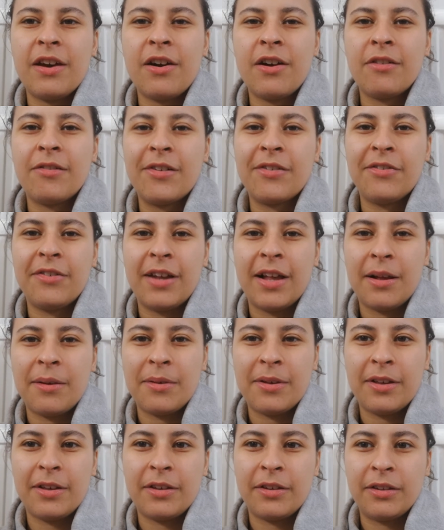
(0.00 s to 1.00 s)
are a
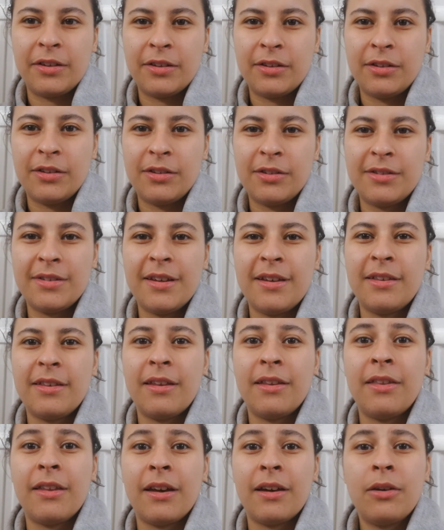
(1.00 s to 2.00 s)
flower, you say
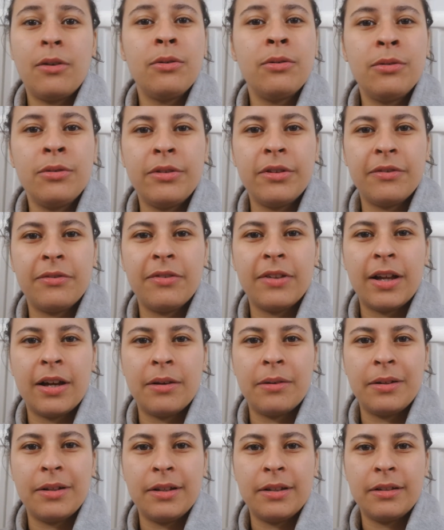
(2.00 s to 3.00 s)
that they're called a
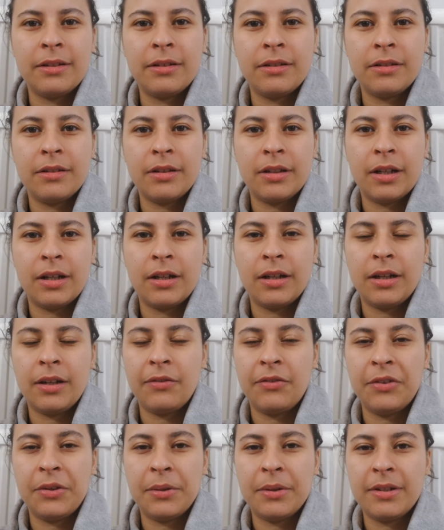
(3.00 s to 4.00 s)
flower. Like,
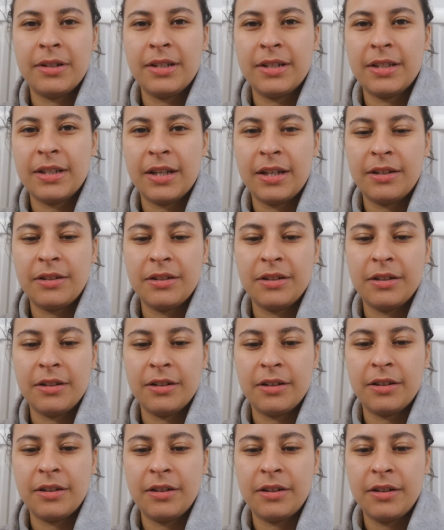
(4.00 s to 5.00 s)
if you were to say to
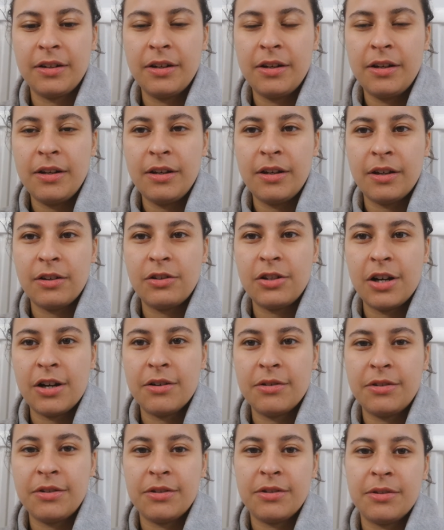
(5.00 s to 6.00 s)
a
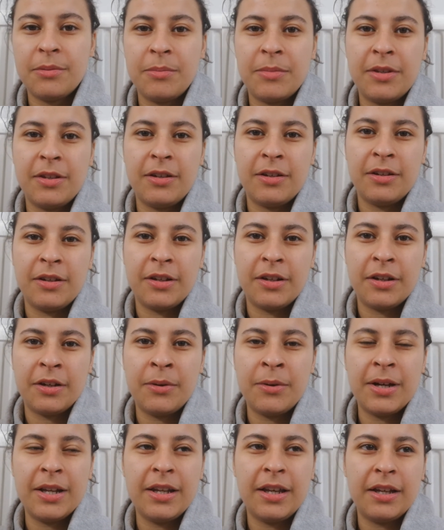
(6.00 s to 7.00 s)
child or something, and I
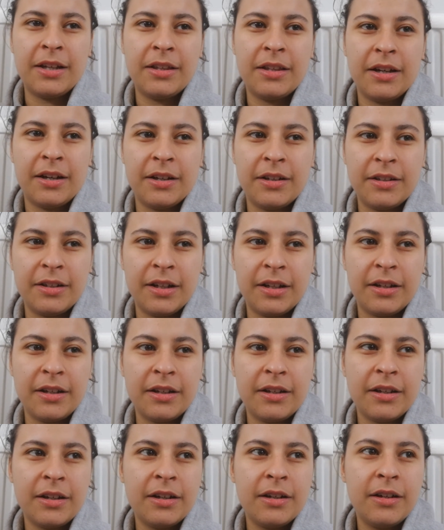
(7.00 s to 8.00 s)
quite like that,
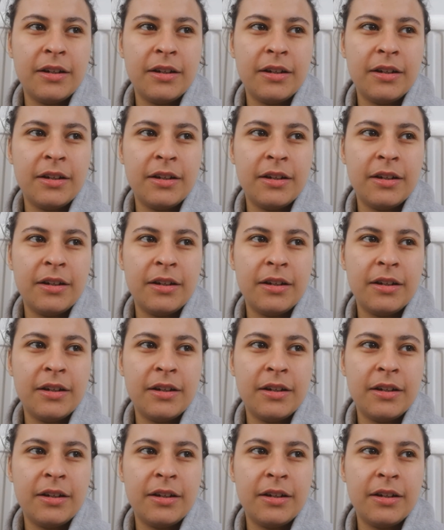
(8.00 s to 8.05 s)
like,